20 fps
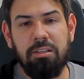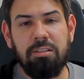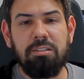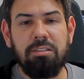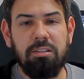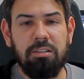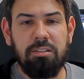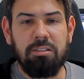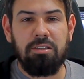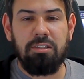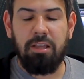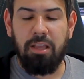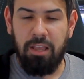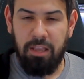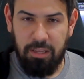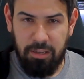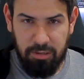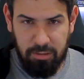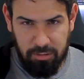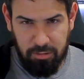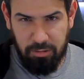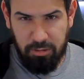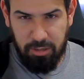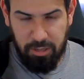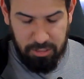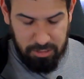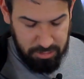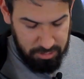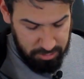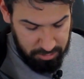the 6800
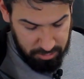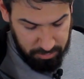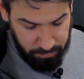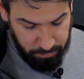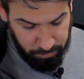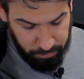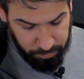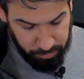XT.